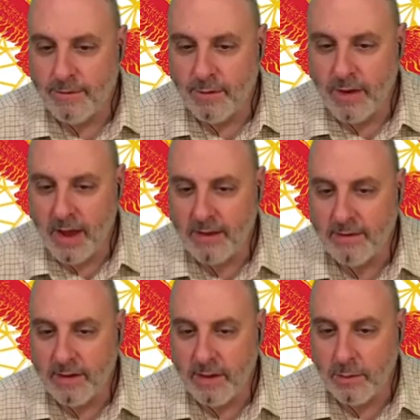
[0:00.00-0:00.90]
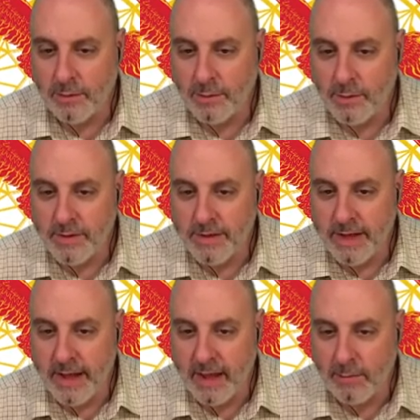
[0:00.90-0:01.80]
so not as a you will rue the
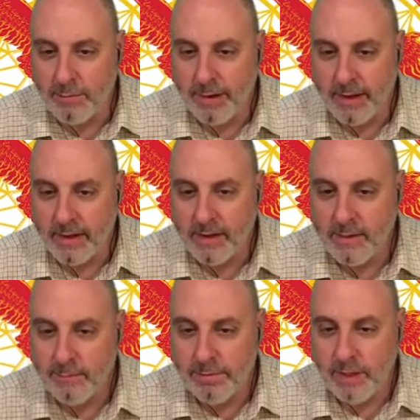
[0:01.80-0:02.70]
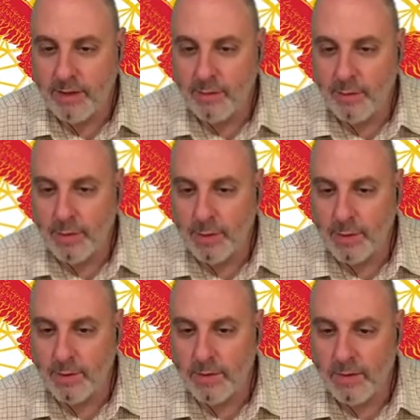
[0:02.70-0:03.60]
day, but blood rue.